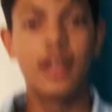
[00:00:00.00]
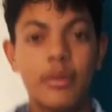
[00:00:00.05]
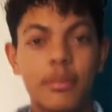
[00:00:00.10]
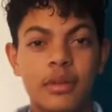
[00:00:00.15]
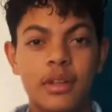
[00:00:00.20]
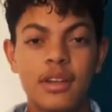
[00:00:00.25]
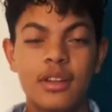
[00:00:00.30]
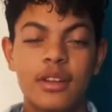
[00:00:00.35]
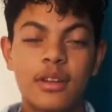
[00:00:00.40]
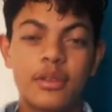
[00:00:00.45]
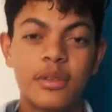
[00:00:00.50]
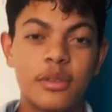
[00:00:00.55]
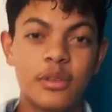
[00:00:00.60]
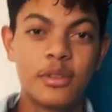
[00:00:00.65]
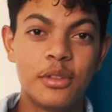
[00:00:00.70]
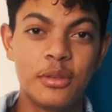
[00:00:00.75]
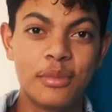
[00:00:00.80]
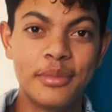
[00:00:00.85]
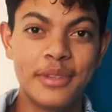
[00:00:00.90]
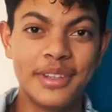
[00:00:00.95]
I'm gonna go
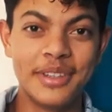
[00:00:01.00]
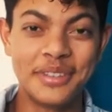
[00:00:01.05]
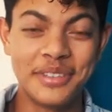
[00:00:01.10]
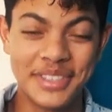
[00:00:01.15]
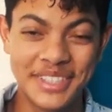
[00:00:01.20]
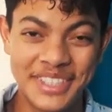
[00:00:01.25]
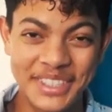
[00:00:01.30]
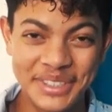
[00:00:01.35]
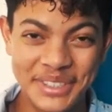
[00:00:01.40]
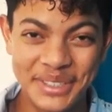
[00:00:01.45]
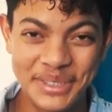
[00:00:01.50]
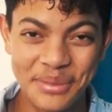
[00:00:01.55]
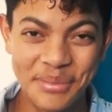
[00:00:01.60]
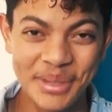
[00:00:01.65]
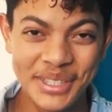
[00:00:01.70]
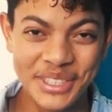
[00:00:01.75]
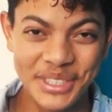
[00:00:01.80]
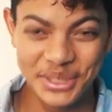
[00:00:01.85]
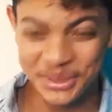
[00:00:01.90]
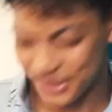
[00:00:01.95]
YouTube now to
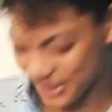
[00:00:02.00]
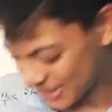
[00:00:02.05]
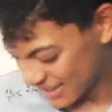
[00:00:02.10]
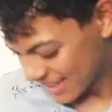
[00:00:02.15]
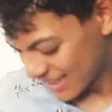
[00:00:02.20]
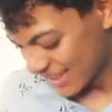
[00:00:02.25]
make sure.